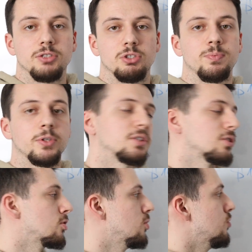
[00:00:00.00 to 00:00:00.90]
just because
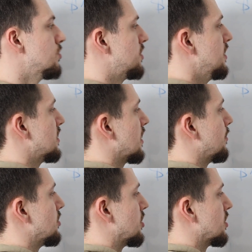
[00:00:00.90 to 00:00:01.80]
they're going to use these
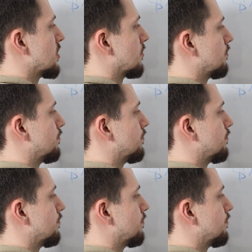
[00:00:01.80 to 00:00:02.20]
images